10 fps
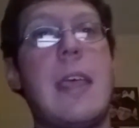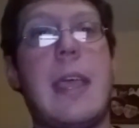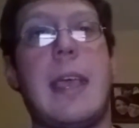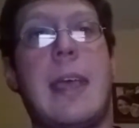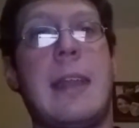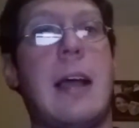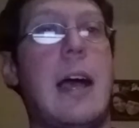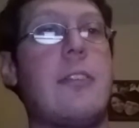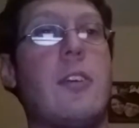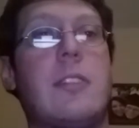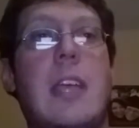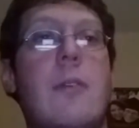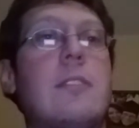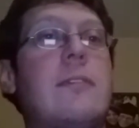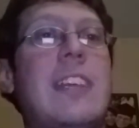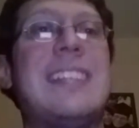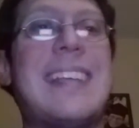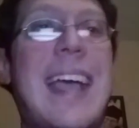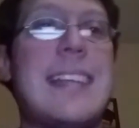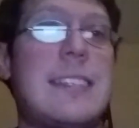And I thought that was
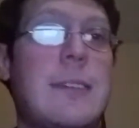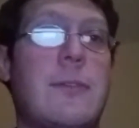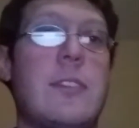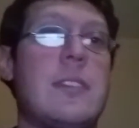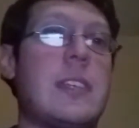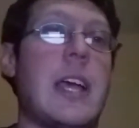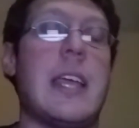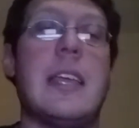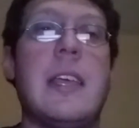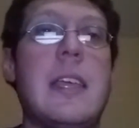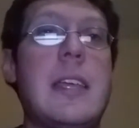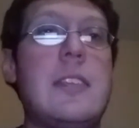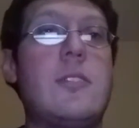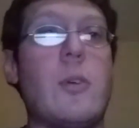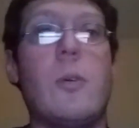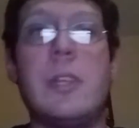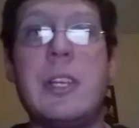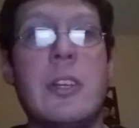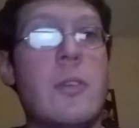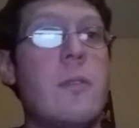fantastic for this guy. He's totally
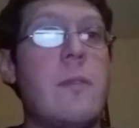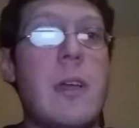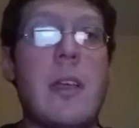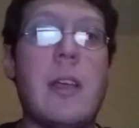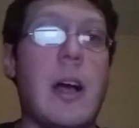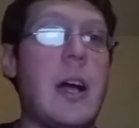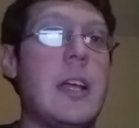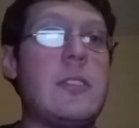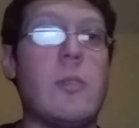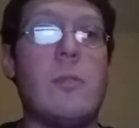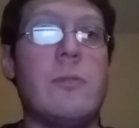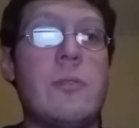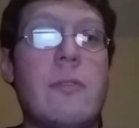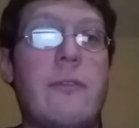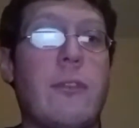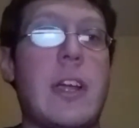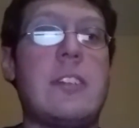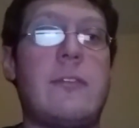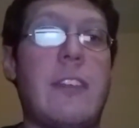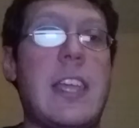new, total new
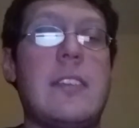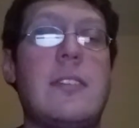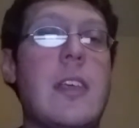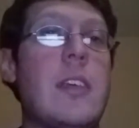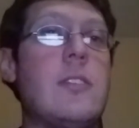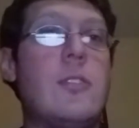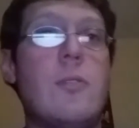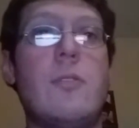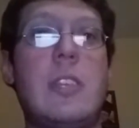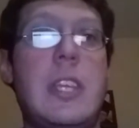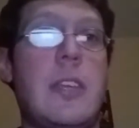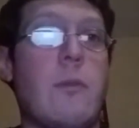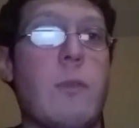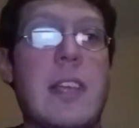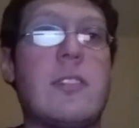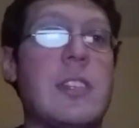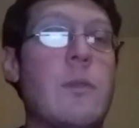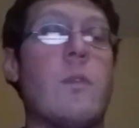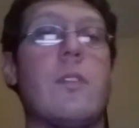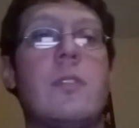fresh face to the
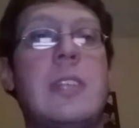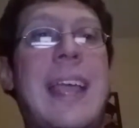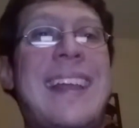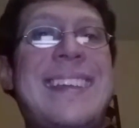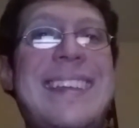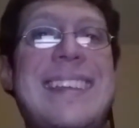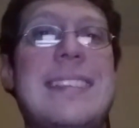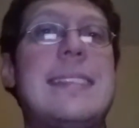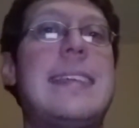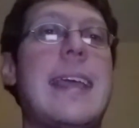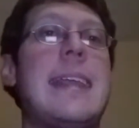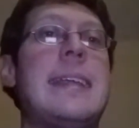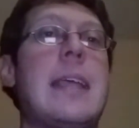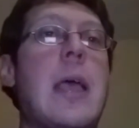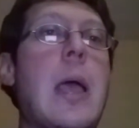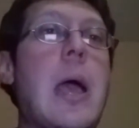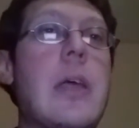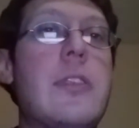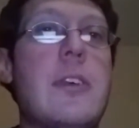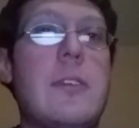wrestling world, and he is getting
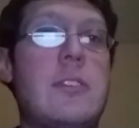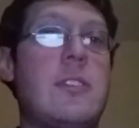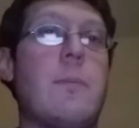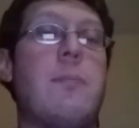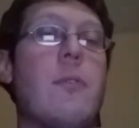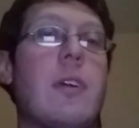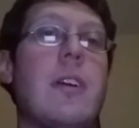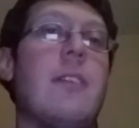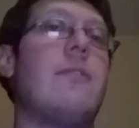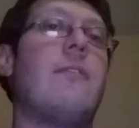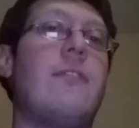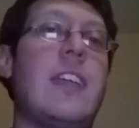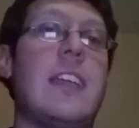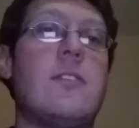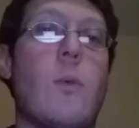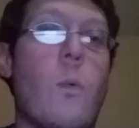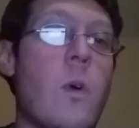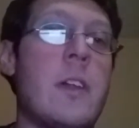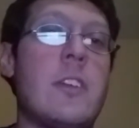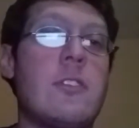the support of the fans
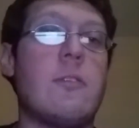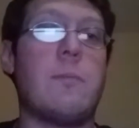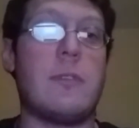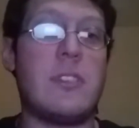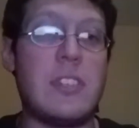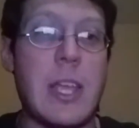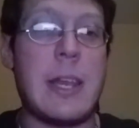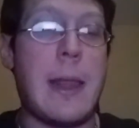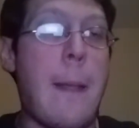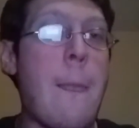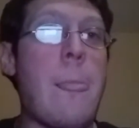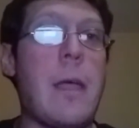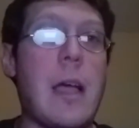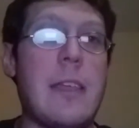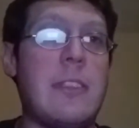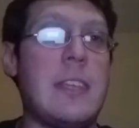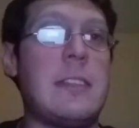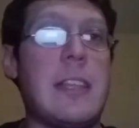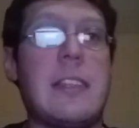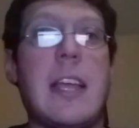100%. I think
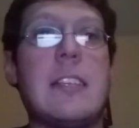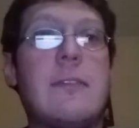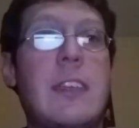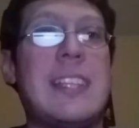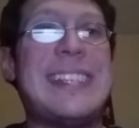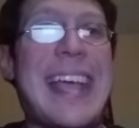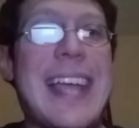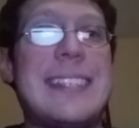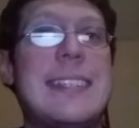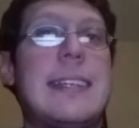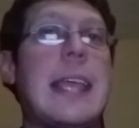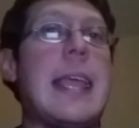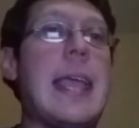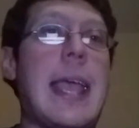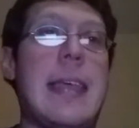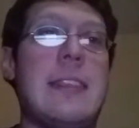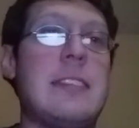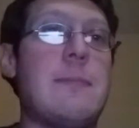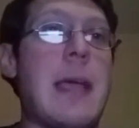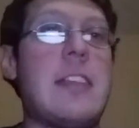that is fantastic, and
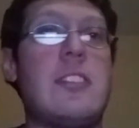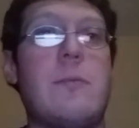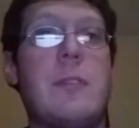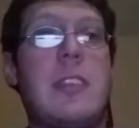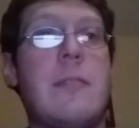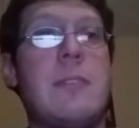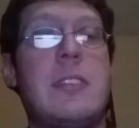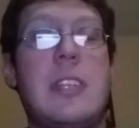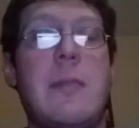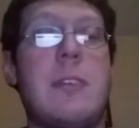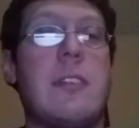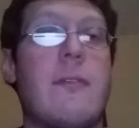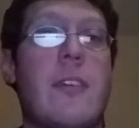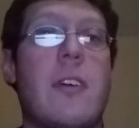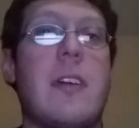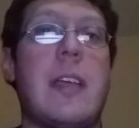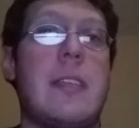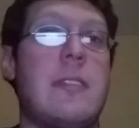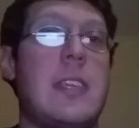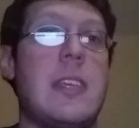this matchup with him and Sammy Guevara
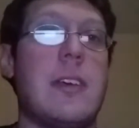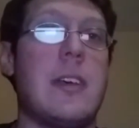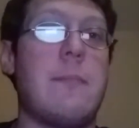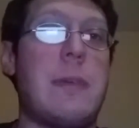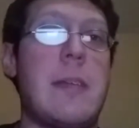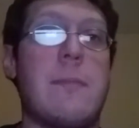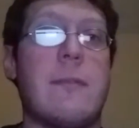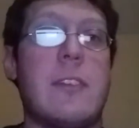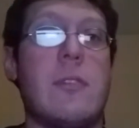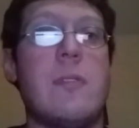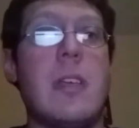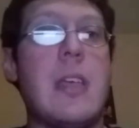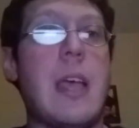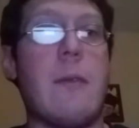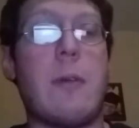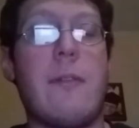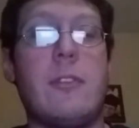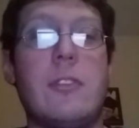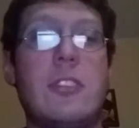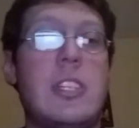at the pay-per-view at
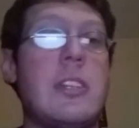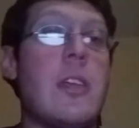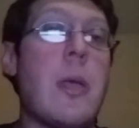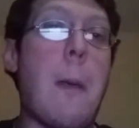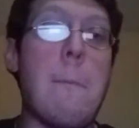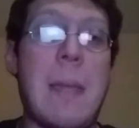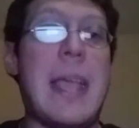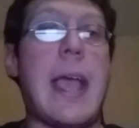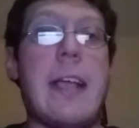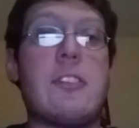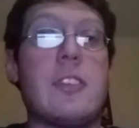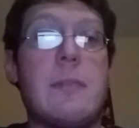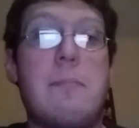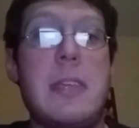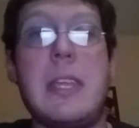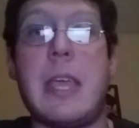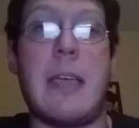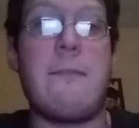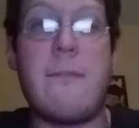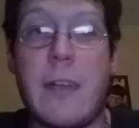Revolution may actually be
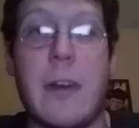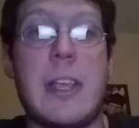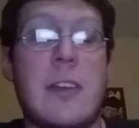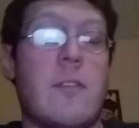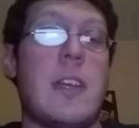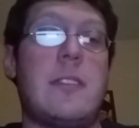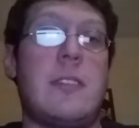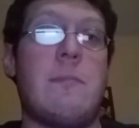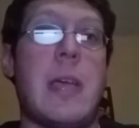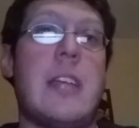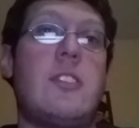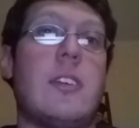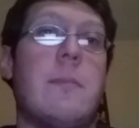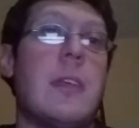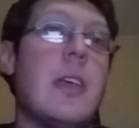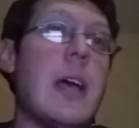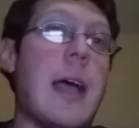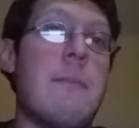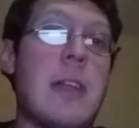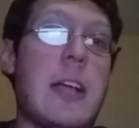a very interesting matchup.
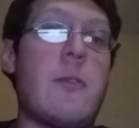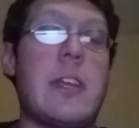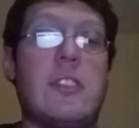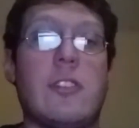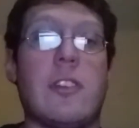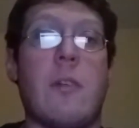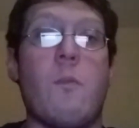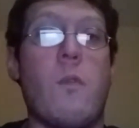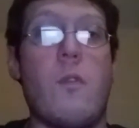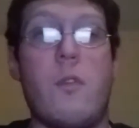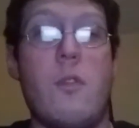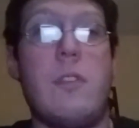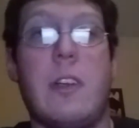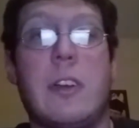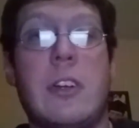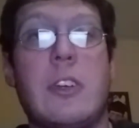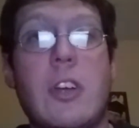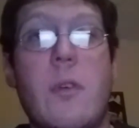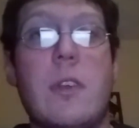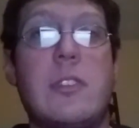I'm not quite sure on who they're going to
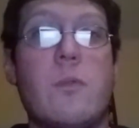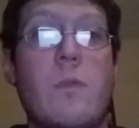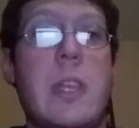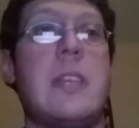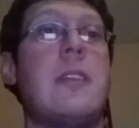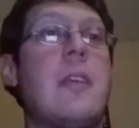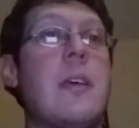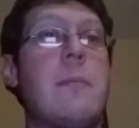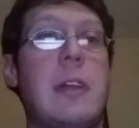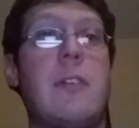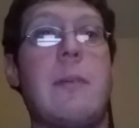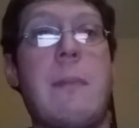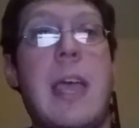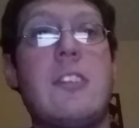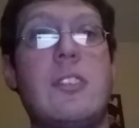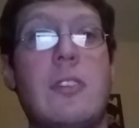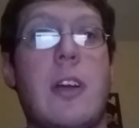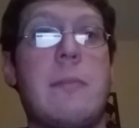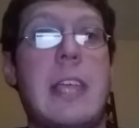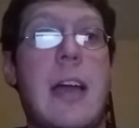go with to win, but I would imagine
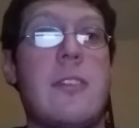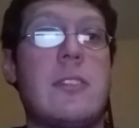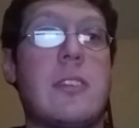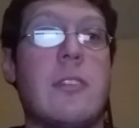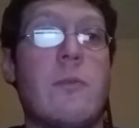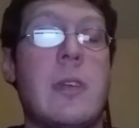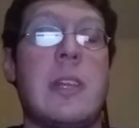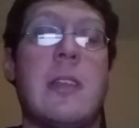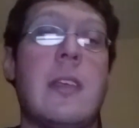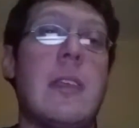Darby Allin's going to win.